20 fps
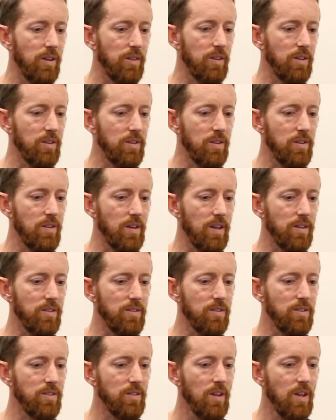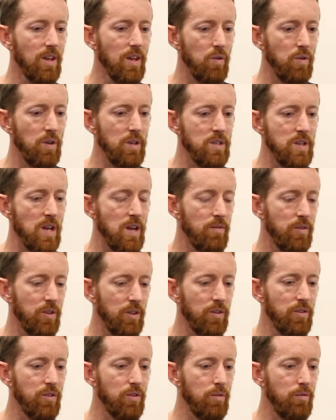I think that's
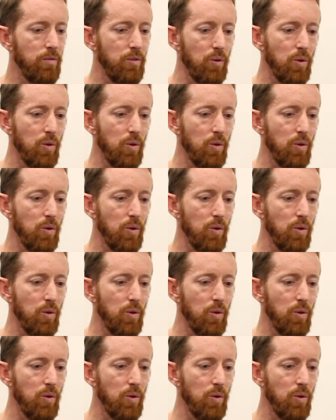evidence of